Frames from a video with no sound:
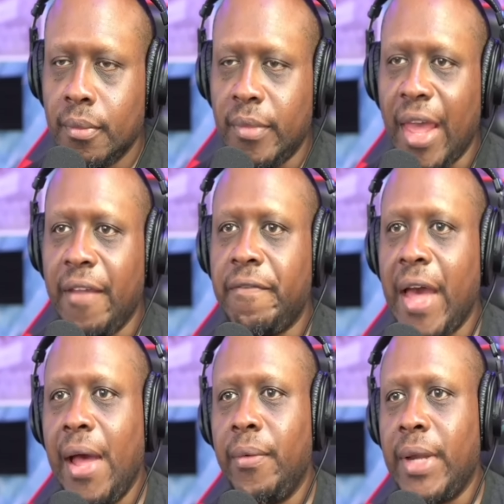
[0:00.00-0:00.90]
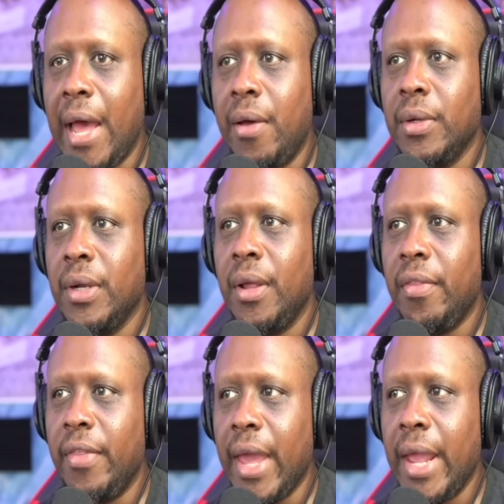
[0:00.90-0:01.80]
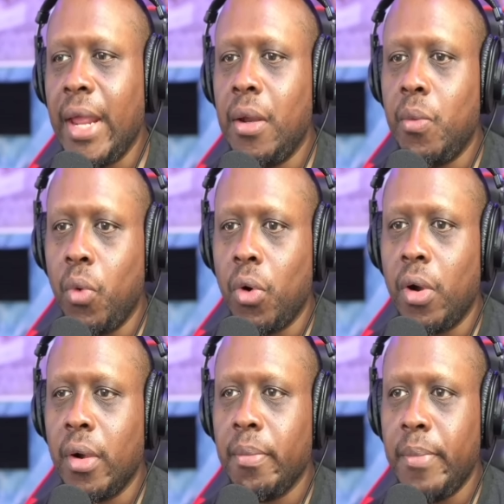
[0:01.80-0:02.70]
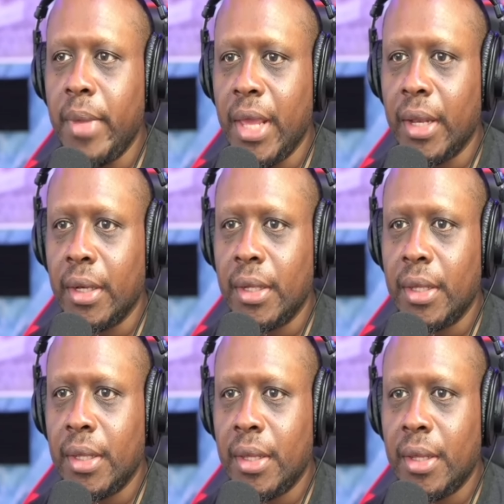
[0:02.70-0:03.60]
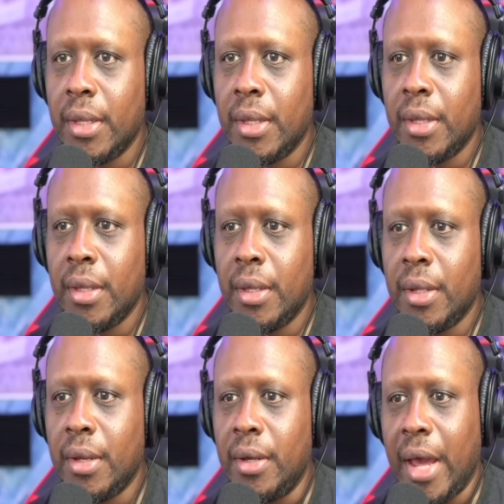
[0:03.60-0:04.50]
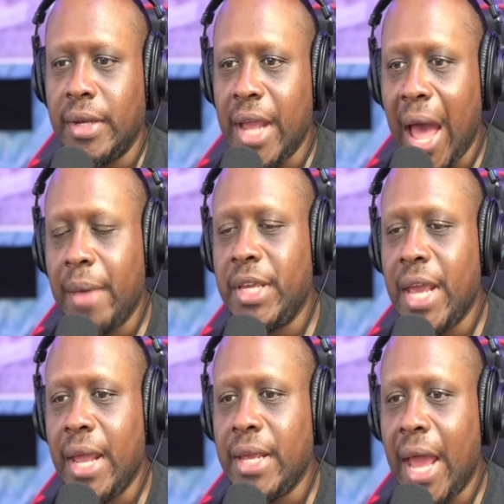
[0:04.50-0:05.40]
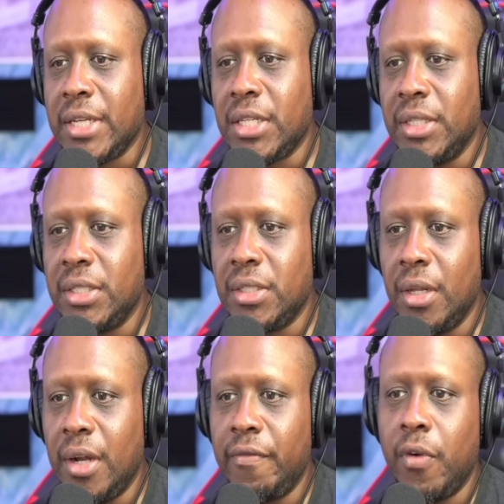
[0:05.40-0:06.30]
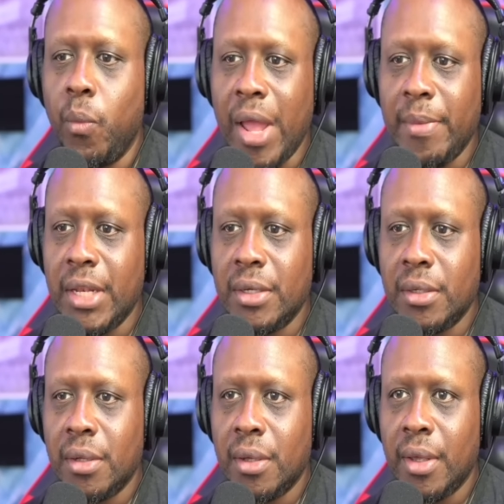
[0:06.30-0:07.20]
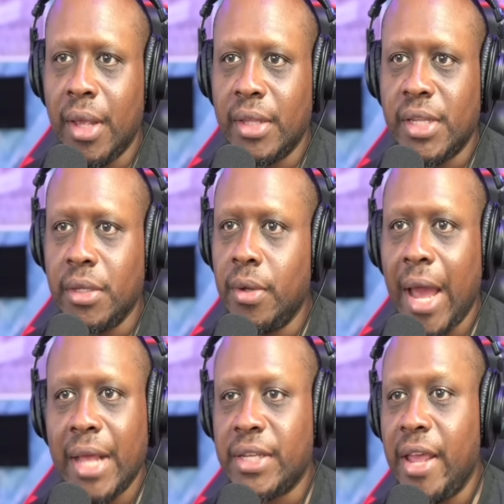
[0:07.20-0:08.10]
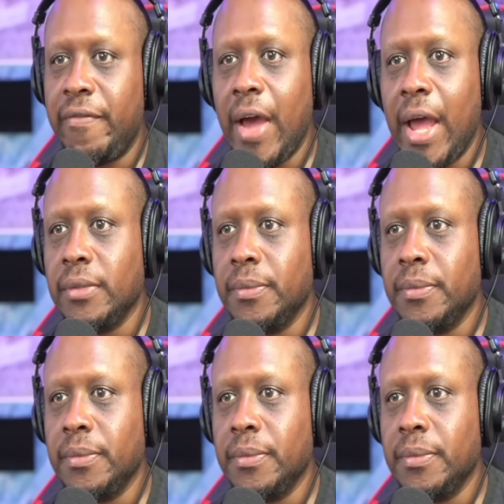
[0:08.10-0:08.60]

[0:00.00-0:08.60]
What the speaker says: They found out they were men. Now, the IBA actually stood up for women and said, "You guys can't fight.